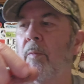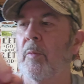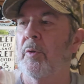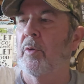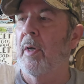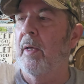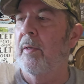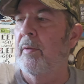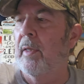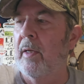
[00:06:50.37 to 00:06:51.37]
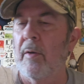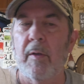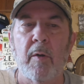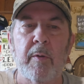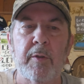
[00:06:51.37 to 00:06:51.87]
We'll try that
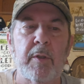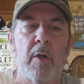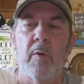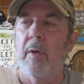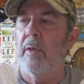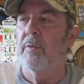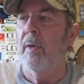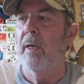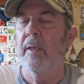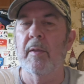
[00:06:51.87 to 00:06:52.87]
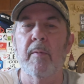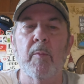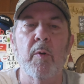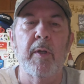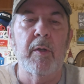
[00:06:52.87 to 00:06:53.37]
on Logan's show, or I'll try it in the
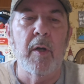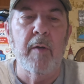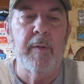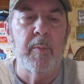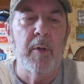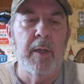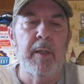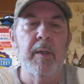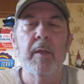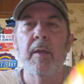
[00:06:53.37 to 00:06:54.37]
morning coffee break.